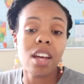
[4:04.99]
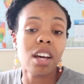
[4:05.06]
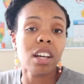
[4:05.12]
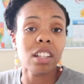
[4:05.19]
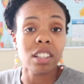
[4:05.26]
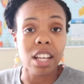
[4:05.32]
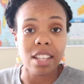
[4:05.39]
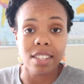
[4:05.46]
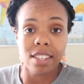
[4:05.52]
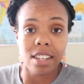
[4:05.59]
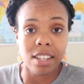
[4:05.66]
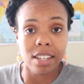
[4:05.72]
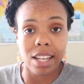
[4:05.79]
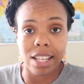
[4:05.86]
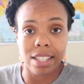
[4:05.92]
a
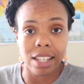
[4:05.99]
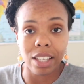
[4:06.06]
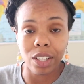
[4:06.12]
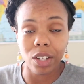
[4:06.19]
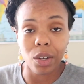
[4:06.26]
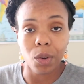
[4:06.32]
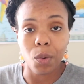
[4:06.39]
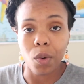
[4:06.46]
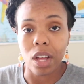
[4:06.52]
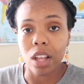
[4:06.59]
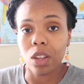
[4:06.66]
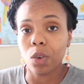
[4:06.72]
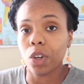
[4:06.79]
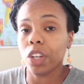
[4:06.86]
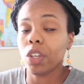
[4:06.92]
lesson doesn't go
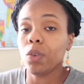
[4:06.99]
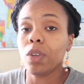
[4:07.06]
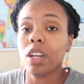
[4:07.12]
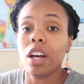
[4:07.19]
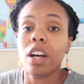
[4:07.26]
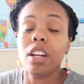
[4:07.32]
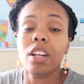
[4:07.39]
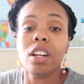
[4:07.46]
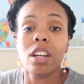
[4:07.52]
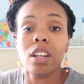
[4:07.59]
well, or you got